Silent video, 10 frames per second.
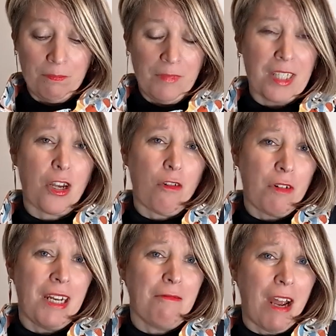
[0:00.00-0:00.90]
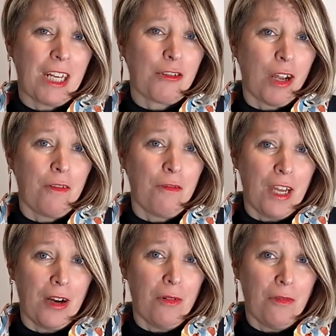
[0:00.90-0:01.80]
It's got really retro
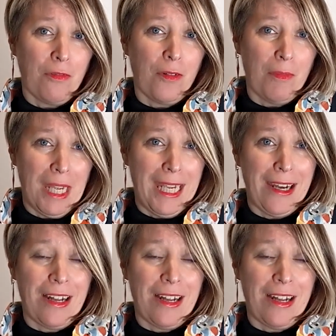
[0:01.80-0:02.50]
feel. For me,